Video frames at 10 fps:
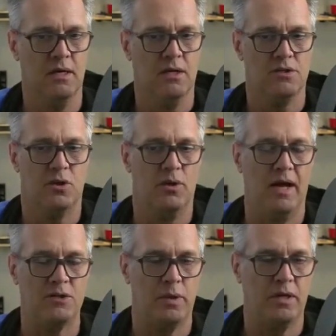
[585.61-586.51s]
So
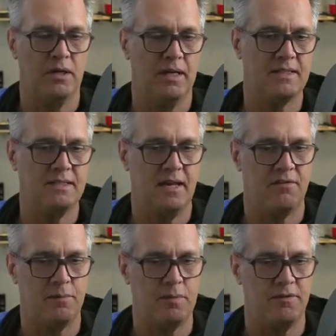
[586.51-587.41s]
as we collect data
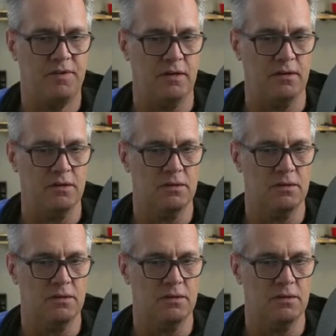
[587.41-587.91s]
from the field